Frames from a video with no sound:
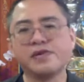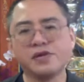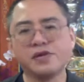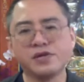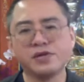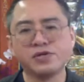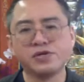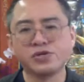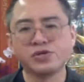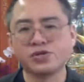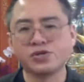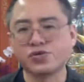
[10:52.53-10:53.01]

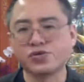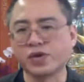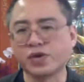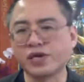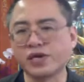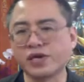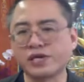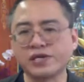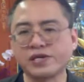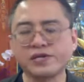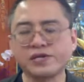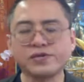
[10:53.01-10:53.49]

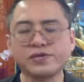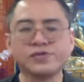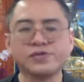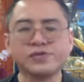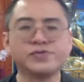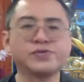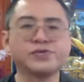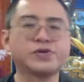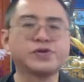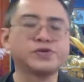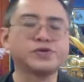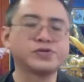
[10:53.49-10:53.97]
struggling
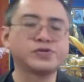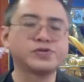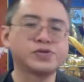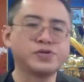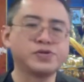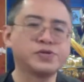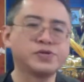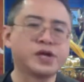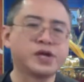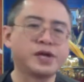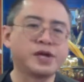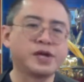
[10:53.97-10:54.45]
to
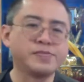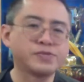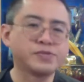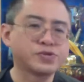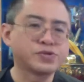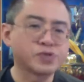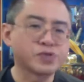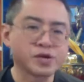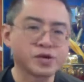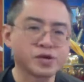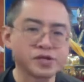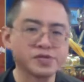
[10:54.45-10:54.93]
control them,
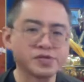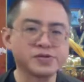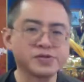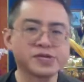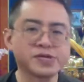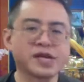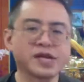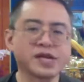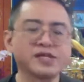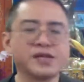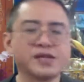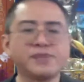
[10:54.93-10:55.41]
struggling to
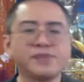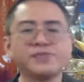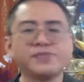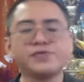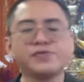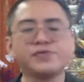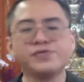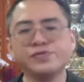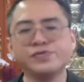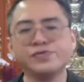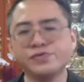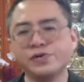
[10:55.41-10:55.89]
get them
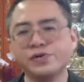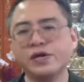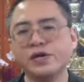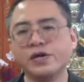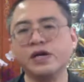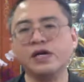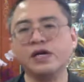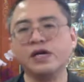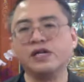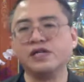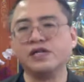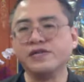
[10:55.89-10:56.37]
to
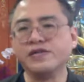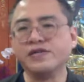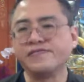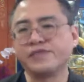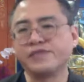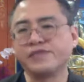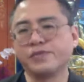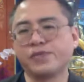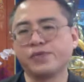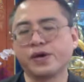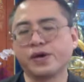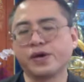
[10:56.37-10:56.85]
live
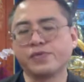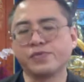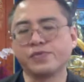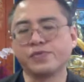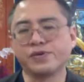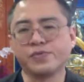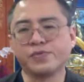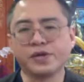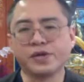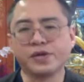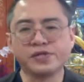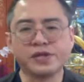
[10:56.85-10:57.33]
the way
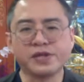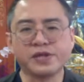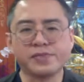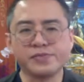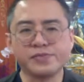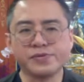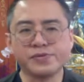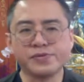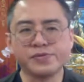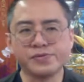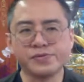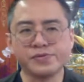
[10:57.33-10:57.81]
we want them
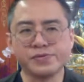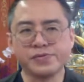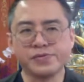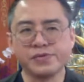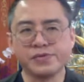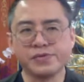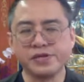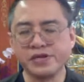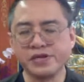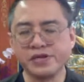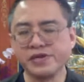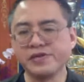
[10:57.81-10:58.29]
to
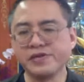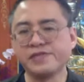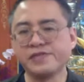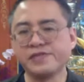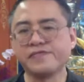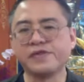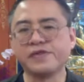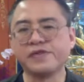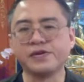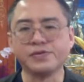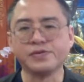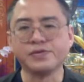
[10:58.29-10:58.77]

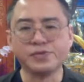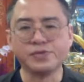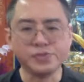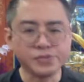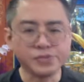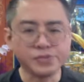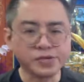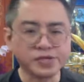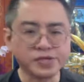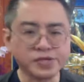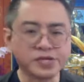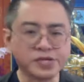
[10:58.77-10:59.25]
live,
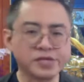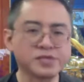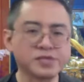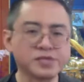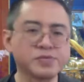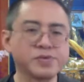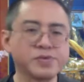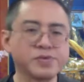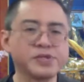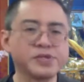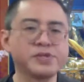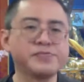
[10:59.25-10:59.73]
do the things
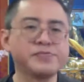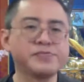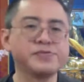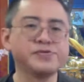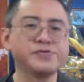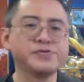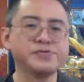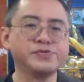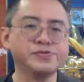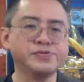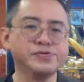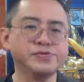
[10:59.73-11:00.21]
we want them to
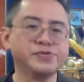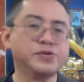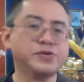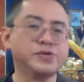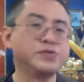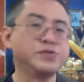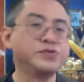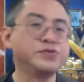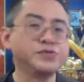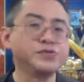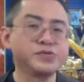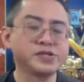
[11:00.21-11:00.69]
do,
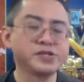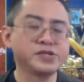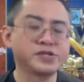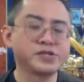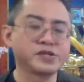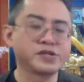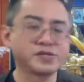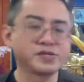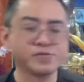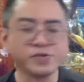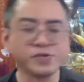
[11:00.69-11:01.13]
don't do the things we